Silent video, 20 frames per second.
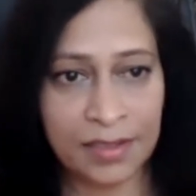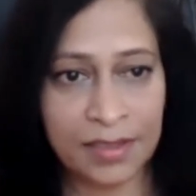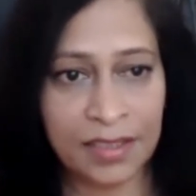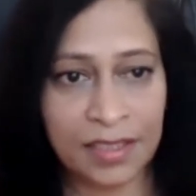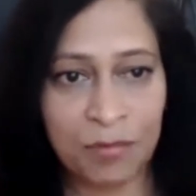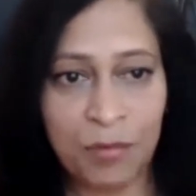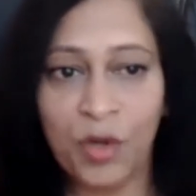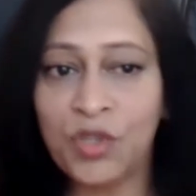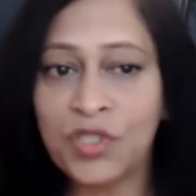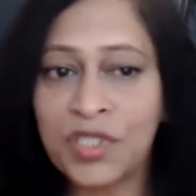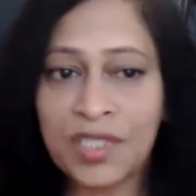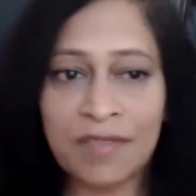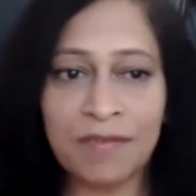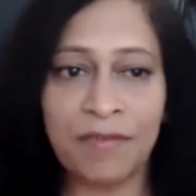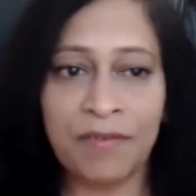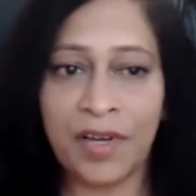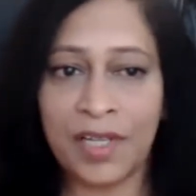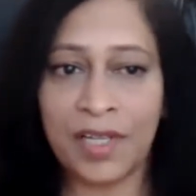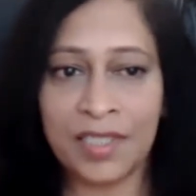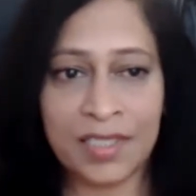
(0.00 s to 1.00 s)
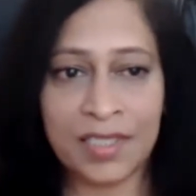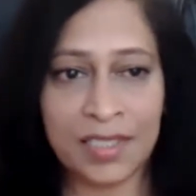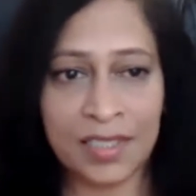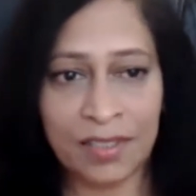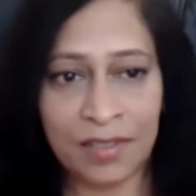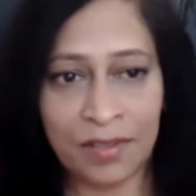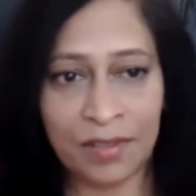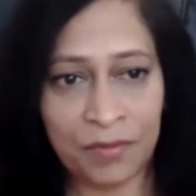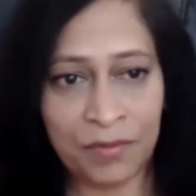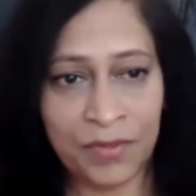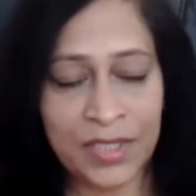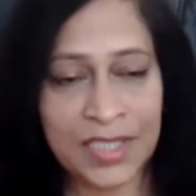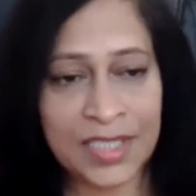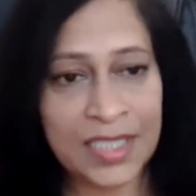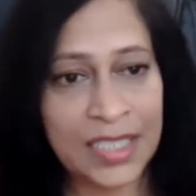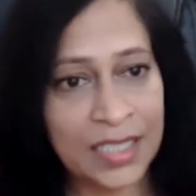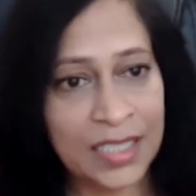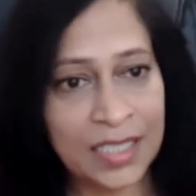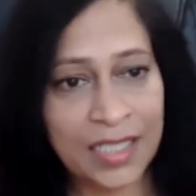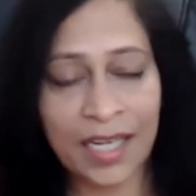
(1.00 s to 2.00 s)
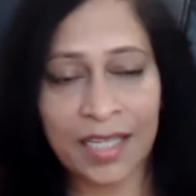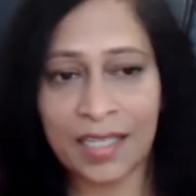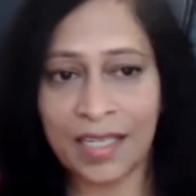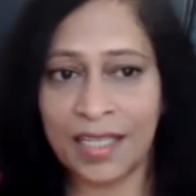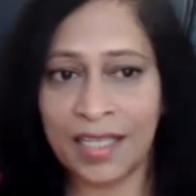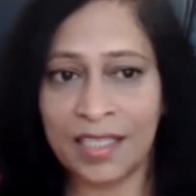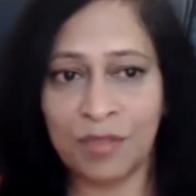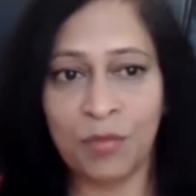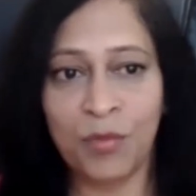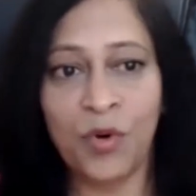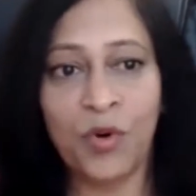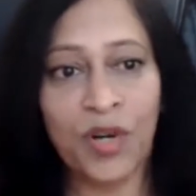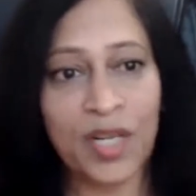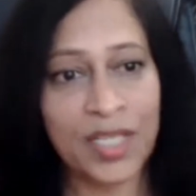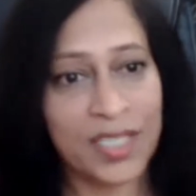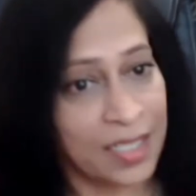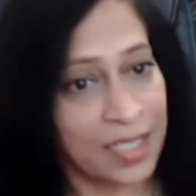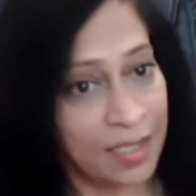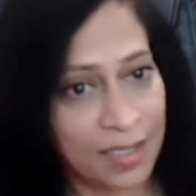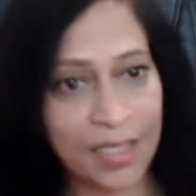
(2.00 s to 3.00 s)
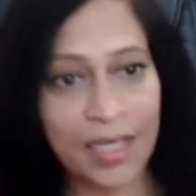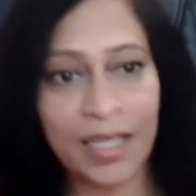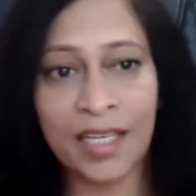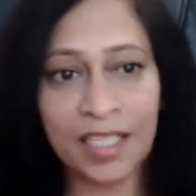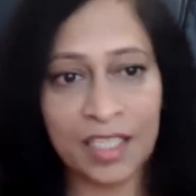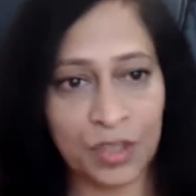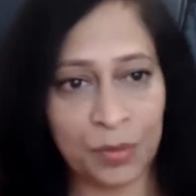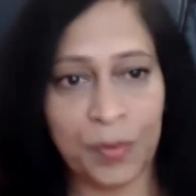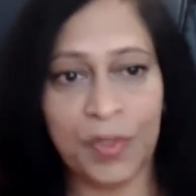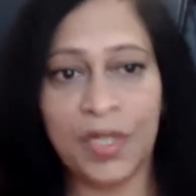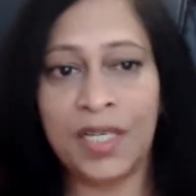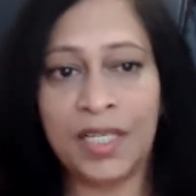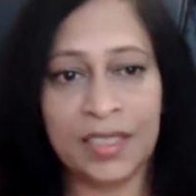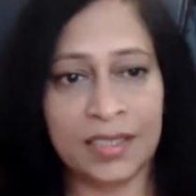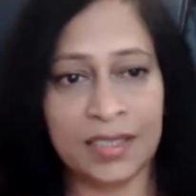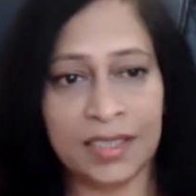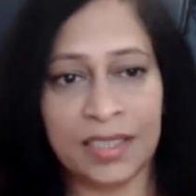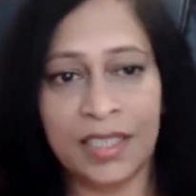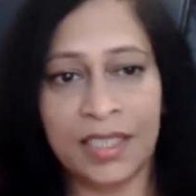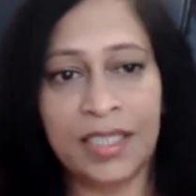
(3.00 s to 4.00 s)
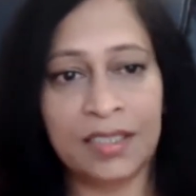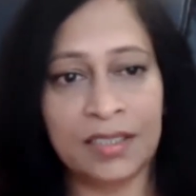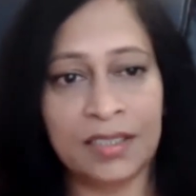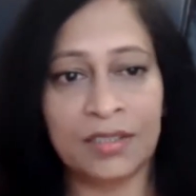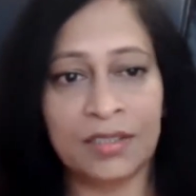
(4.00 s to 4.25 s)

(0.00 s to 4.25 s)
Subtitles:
Most of us, you know, we see that as more as a learning experience, right?